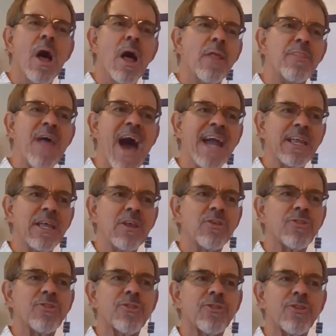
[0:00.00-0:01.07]
That
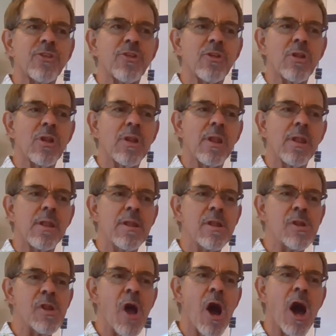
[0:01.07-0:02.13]
is
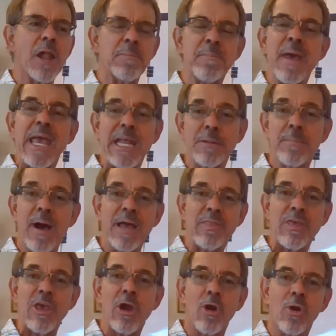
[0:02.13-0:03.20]
not made by the
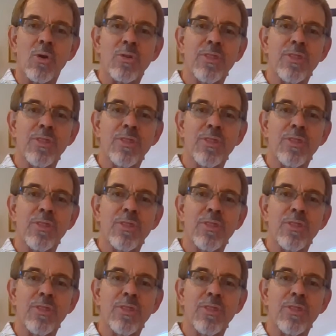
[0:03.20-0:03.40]
earth.